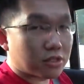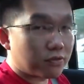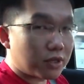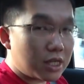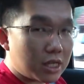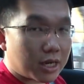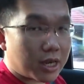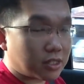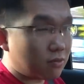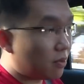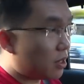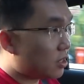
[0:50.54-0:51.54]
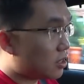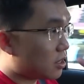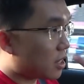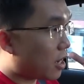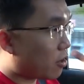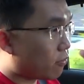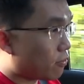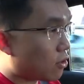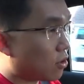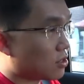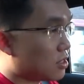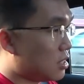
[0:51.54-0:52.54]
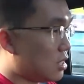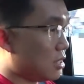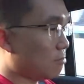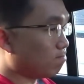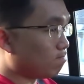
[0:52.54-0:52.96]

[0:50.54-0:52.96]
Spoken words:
of the E-Class in Malaysia are of course the